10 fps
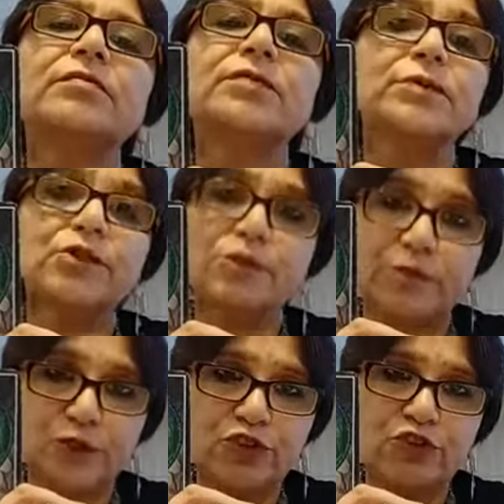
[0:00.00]
Maybe
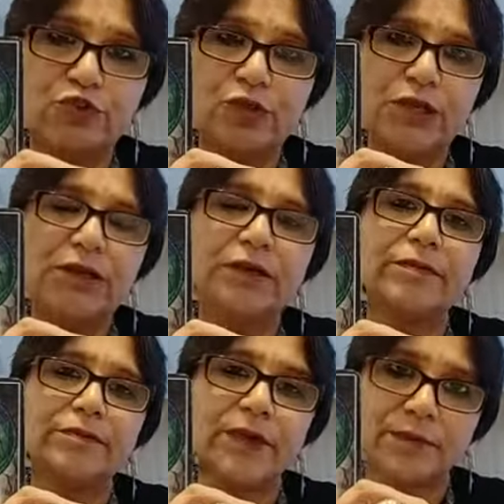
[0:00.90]
spiritual,
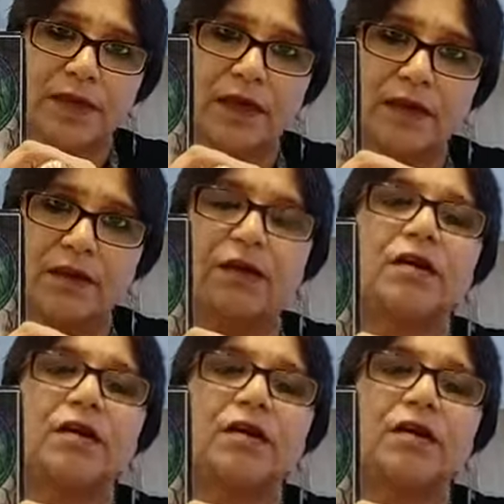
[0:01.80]
maybe